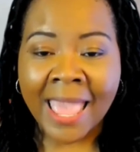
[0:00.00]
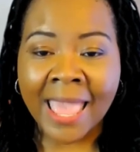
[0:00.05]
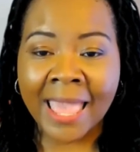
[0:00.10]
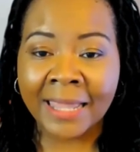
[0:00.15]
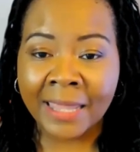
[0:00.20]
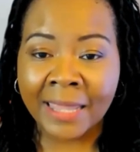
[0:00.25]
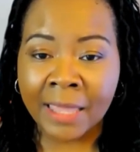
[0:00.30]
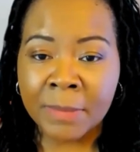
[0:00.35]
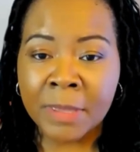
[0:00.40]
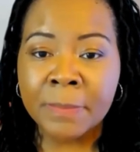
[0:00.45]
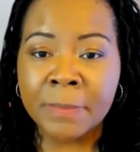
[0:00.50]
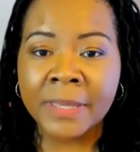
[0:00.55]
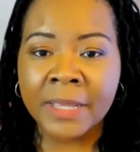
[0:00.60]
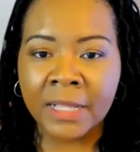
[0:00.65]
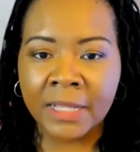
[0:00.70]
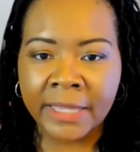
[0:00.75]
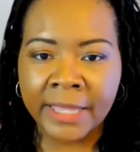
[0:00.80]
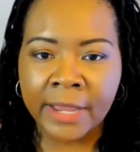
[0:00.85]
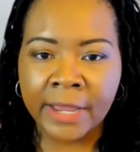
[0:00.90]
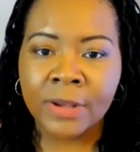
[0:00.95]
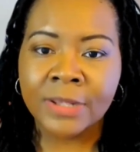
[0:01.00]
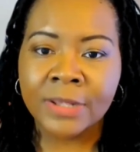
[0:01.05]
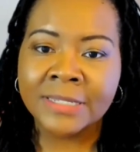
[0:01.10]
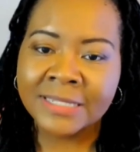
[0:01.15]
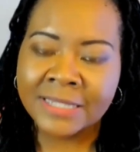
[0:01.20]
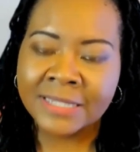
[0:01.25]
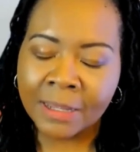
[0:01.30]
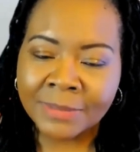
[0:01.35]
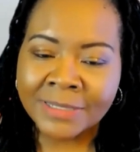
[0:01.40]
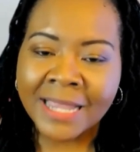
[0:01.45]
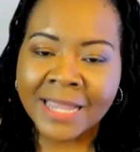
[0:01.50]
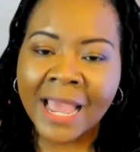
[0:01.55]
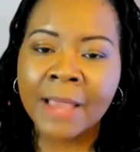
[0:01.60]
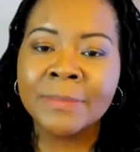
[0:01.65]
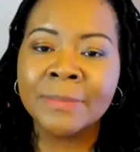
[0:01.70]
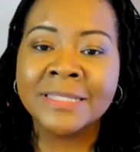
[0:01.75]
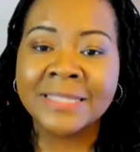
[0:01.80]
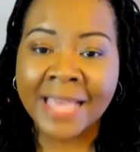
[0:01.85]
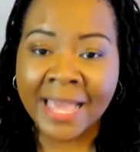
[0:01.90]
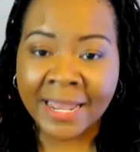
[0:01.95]
And let me be clear
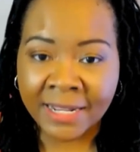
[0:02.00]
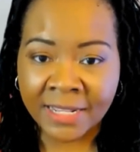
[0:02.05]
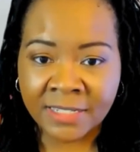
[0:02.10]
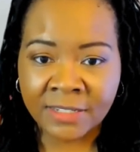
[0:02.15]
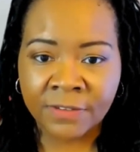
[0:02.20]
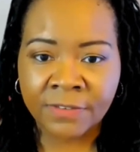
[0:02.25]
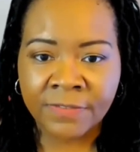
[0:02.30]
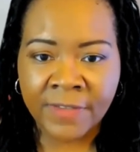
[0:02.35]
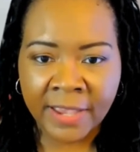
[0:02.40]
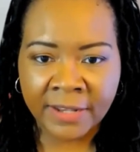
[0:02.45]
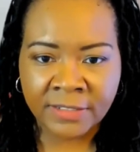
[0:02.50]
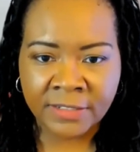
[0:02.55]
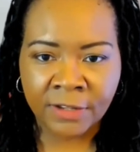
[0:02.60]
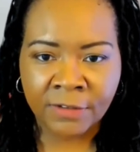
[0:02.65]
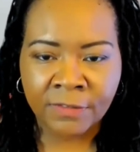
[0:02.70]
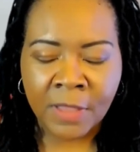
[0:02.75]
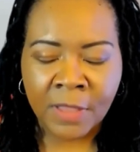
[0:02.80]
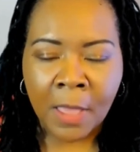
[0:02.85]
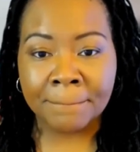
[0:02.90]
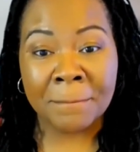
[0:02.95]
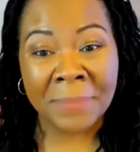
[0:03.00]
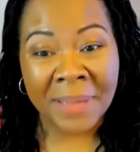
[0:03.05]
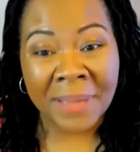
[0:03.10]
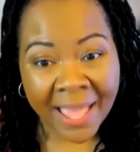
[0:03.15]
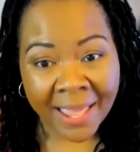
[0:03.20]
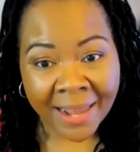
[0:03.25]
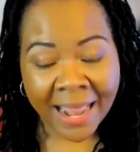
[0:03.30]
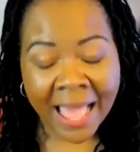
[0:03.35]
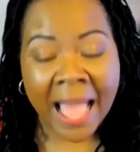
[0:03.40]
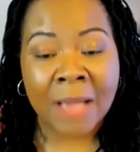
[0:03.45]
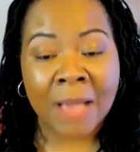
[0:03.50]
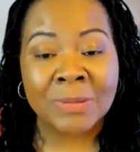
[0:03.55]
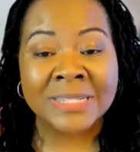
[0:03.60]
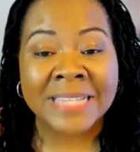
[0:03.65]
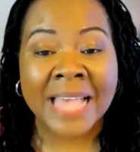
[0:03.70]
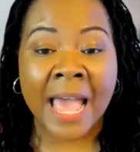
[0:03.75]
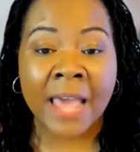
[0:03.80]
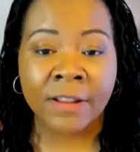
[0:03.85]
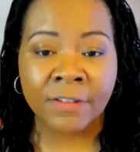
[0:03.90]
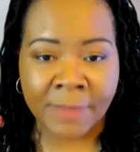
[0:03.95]
sometimes that is effective but I was
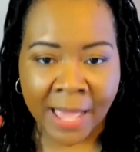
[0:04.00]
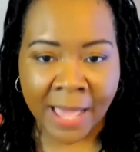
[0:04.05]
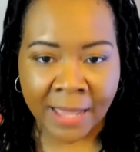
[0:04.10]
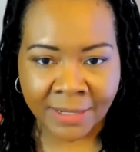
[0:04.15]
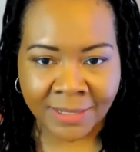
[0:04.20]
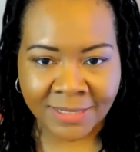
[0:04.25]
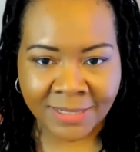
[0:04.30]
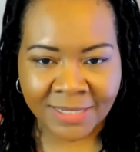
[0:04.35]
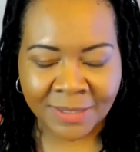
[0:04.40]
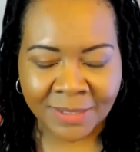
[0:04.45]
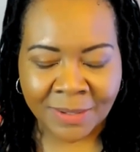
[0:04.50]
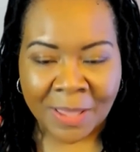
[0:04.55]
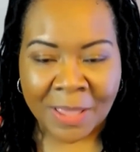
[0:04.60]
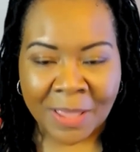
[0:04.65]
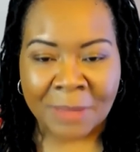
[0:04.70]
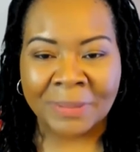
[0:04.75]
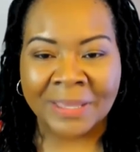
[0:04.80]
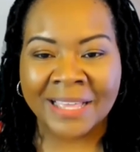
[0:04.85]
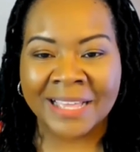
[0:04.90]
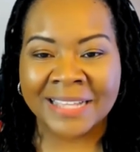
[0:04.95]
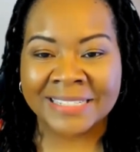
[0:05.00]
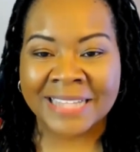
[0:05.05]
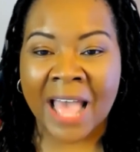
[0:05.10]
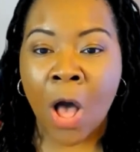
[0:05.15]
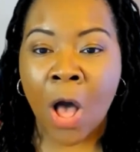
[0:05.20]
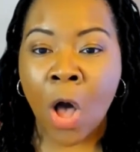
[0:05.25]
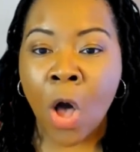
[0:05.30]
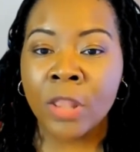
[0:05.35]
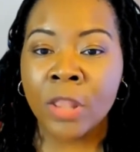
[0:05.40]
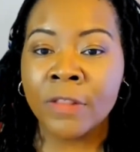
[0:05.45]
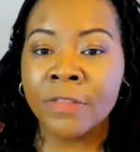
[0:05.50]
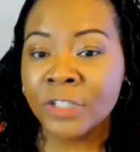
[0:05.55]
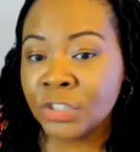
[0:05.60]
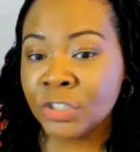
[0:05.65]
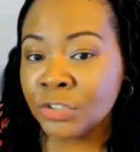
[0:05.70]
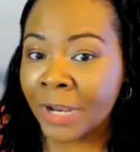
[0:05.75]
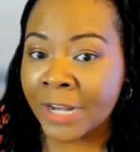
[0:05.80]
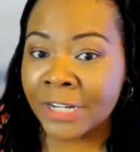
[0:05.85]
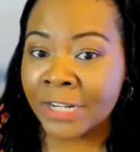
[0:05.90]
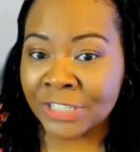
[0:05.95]
out of balance because all of the
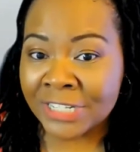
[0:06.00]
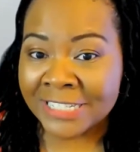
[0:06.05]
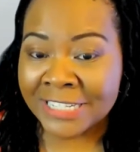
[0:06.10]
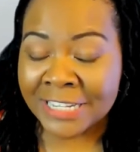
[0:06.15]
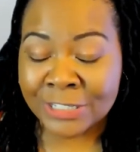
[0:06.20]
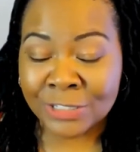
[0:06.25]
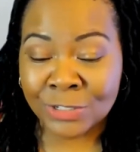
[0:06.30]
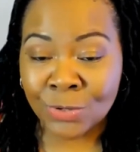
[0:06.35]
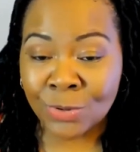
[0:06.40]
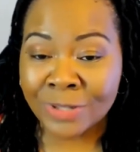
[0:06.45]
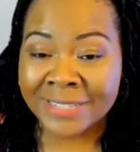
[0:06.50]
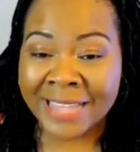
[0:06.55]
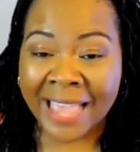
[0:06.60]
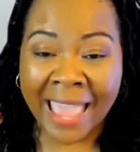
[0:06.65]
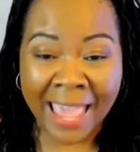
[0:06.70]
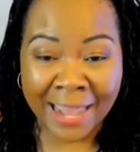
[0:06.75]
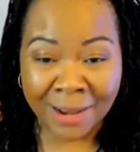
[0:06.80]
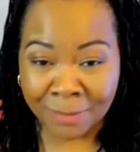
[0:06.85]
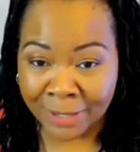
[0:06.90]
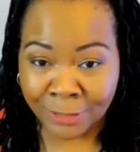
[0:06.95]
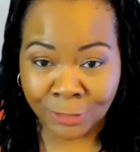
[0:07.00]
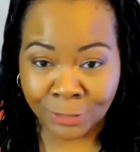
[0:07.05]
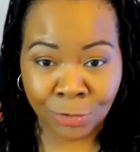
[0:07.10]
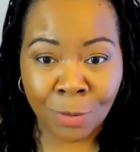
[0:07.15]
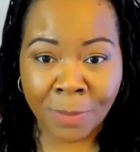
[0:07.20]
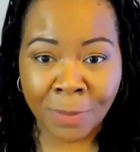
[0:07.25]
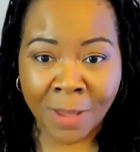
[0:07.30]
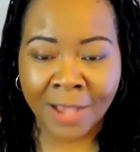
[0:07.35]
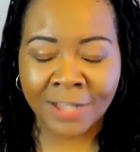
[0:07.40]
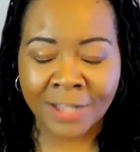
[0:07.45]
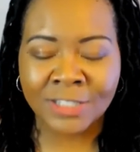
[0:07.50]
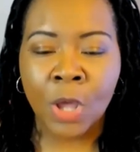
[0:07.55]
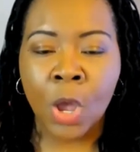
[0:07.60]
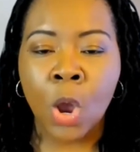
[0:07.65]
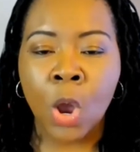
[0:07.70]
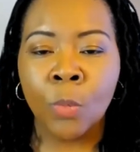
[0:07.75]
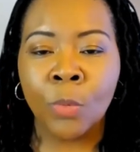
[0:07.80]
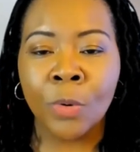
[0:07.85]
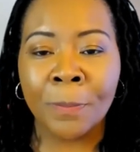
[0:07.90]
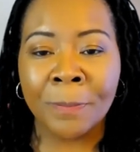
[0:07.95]
strategies and tools I had in my toolbox
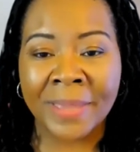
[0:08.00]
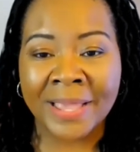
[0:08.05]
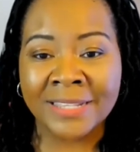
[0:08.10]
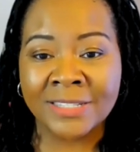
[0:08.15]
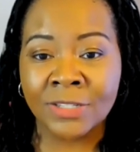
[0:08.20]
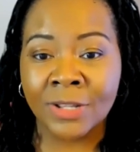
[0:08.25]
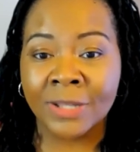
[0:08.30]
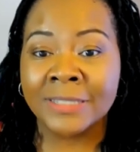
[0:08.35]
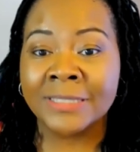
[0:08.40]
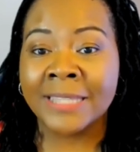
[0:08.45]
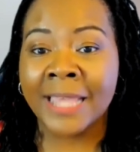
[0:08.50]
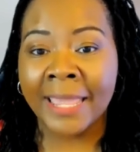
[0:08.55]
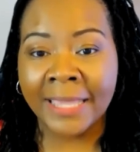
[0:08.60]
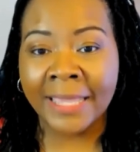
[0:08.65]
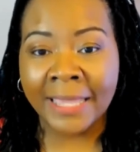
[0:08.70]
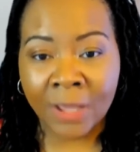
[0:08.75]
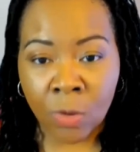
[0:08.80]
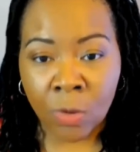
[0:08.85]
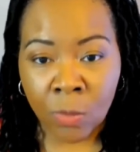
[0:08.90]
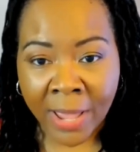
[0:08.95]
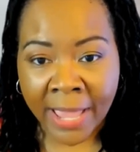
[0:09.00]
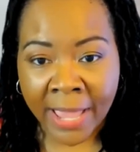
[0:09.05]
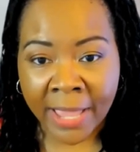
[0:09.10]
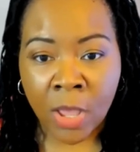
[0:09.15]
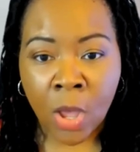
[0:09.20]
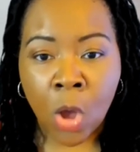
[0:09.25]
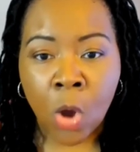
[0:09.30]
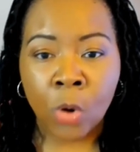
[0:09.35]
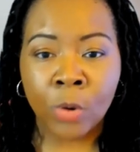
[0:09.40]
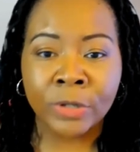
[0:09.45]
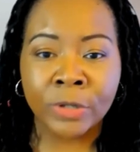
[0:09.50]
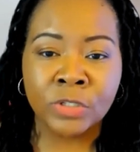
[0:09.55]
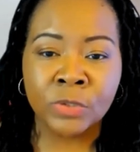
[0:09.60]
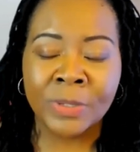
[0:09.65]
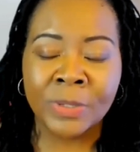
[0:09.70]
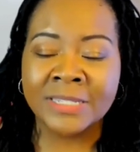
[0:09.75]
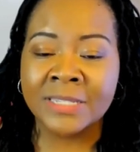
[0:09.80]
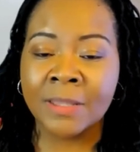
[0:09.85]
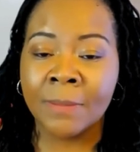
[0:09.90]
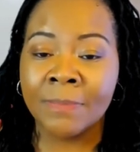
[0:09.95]
were based on taking away or
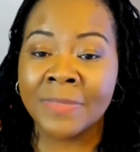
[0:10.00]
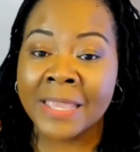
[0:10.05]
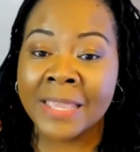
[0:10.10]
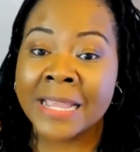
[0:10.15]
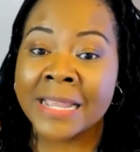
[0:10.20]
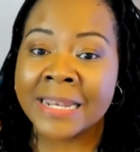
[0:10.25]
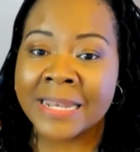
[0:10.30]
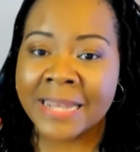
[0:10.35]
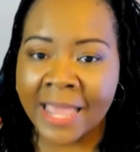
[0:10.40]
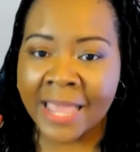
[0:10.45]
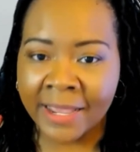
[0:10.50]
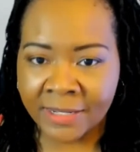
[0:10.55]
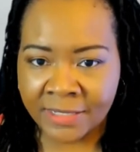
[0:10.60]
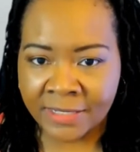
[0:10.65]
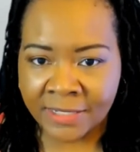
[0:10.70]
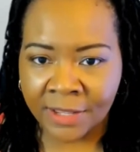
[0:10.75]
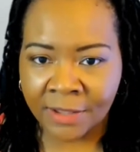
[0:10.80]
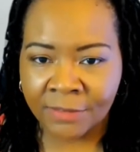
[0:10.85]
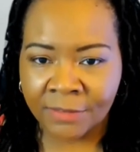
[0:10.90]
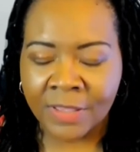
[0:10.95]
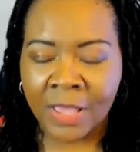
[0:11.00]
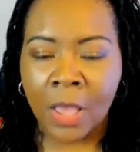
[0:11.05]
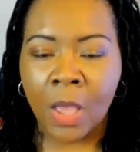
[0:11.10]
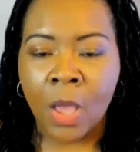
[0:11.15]
doing something negative.